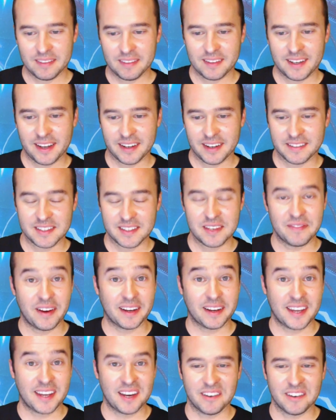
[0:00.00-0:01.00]
Kind of see if I
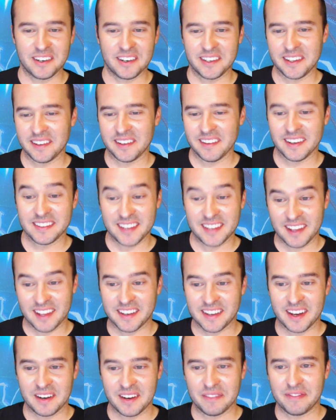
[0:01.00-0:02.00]
can't run it in there. It sounds
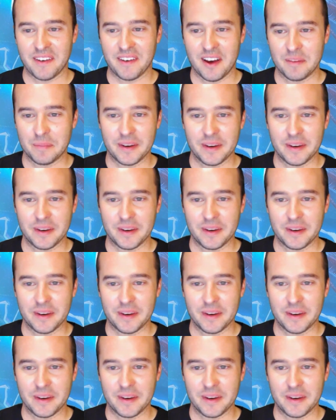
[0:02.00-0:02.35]
kind of fun,